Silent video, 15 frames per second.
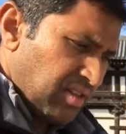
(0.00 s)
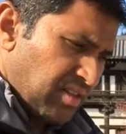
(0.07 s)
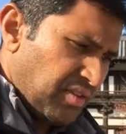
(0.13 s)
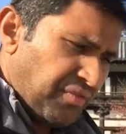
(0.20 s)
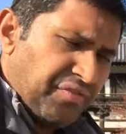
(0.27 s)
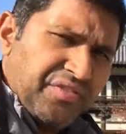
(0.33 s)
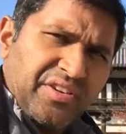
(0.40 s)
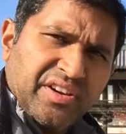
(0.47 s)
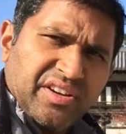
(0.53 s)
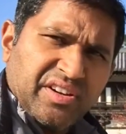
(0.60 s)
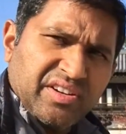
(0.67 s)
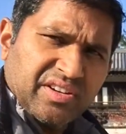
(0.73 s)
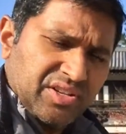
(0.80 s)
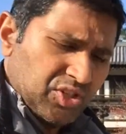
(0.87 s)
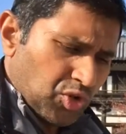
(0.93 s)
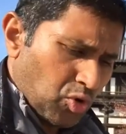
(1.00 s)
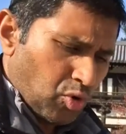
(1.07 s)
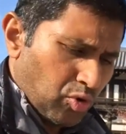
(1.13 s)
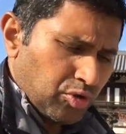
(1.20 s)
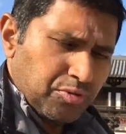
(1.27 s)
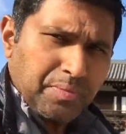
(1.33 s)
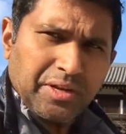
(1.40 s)
The fear is
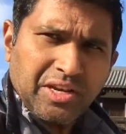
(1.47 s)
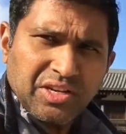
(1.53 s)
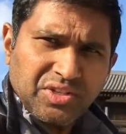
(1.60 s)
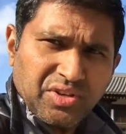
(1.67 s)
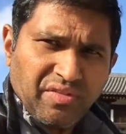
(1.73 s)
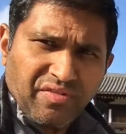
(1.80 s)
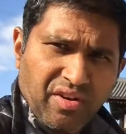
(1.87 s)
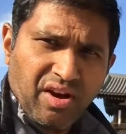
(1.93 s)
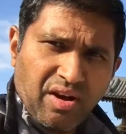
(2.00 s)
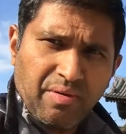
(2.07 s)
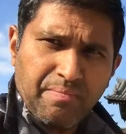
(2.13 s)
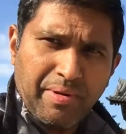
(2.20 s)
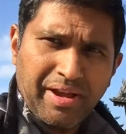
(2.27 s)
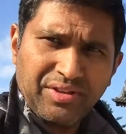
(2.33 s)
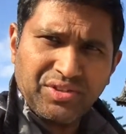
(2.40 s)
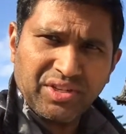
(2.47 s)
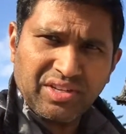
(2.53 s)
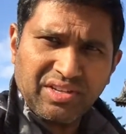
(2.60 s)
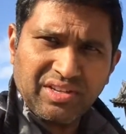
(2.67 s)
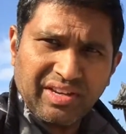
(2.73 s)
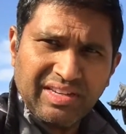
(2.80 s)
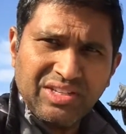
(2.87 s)
caused because of our basic
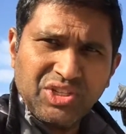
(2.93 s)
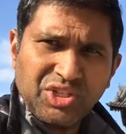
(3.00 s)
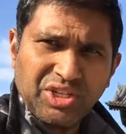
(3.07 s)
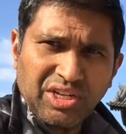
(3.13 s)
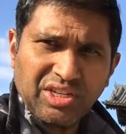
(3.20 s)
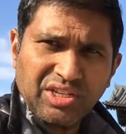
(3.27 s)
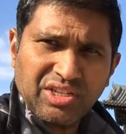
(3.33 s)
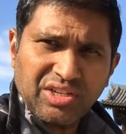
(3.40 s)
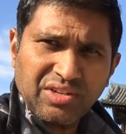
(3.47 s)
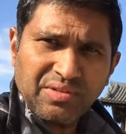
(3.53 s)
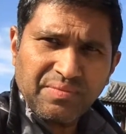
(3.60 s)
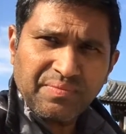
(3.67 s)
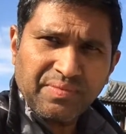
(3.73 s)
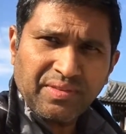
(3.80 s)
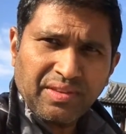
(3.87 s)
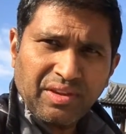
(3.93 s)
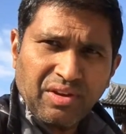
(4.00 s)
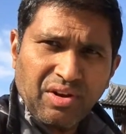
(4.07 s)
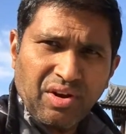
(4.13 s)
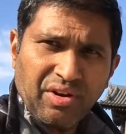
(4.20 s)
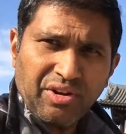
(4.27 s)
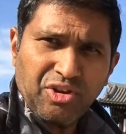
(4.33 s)
instinct
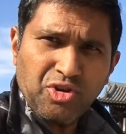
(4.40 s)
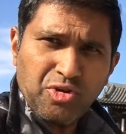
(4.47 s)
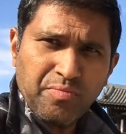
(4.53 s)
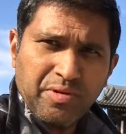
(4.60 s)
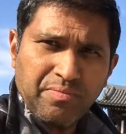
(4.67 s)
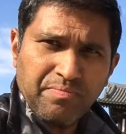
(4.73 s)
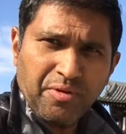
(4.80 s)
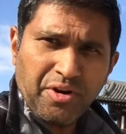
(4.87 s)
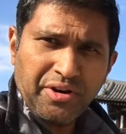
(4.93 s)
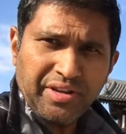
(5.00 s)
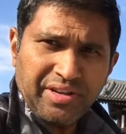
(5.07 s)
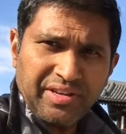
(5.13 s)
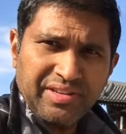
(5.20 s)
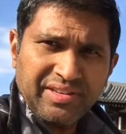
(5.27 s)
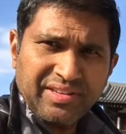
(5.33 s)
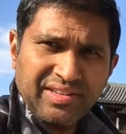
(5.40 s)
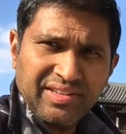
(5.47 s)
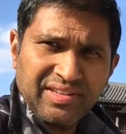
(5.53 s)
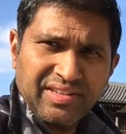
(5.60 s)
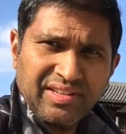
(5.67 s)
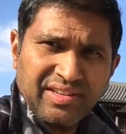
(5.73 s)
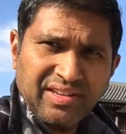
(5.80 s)
on a human body.
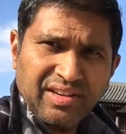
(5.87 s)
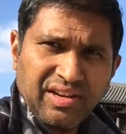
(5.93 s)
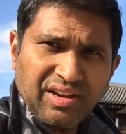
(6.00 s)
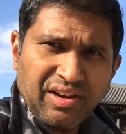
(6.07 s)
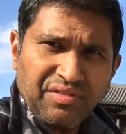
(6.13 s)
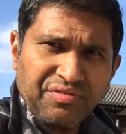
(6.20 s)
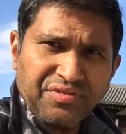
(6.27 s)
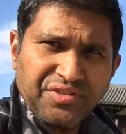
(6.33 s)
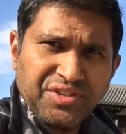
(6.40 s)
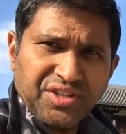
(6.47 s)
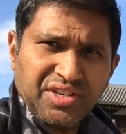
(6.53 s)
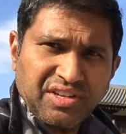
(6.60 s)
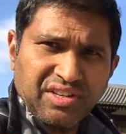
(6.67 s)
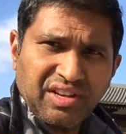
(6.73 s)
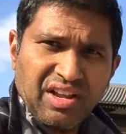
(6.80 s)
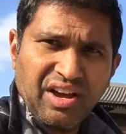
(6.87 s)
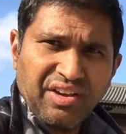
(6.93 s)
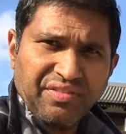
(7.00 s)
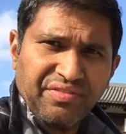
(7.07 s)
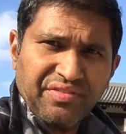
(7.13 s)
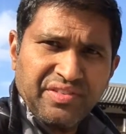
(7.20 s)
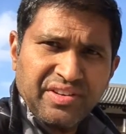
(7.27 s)
A physical
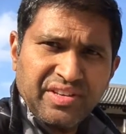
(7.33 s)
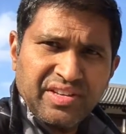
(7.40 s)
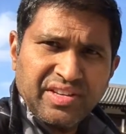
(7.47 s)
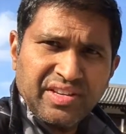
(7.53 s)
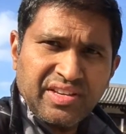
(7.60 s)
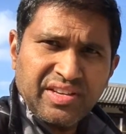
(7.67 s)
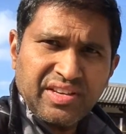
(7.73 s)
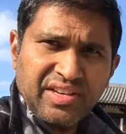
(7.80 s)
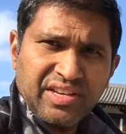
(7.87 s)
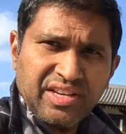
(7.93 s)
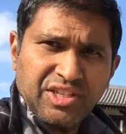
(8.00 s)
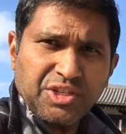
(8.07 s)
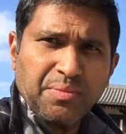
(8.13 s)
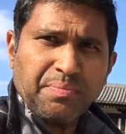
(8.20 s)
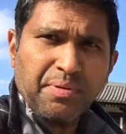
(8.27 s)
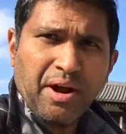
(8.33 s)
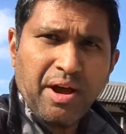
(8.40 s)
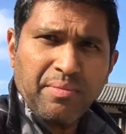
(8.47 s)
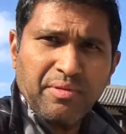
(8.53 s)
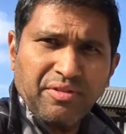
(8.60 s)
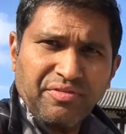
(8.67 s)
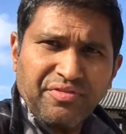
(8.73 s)
life is a
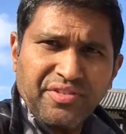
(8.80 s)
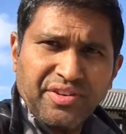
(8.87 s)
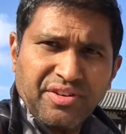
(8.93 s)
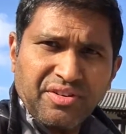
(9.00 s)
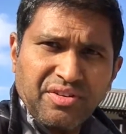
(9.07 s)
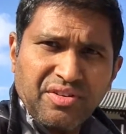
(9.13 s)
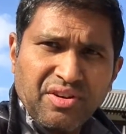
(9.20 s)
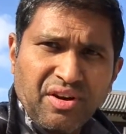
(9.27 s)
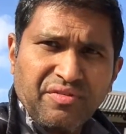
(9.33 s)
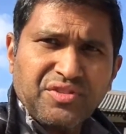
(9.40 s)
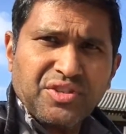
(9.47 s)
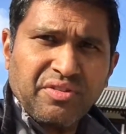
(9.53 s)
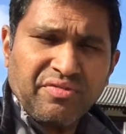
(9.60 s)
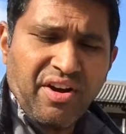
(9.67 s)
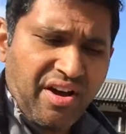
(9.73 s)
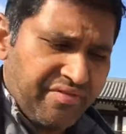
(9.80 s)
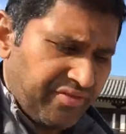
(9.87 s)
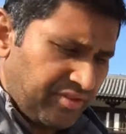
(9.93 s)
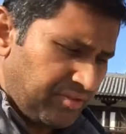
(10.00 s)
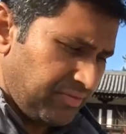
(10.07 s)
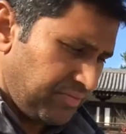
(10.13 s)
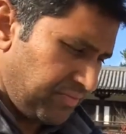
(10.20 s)
primal fear of
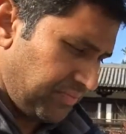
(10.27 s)
survival.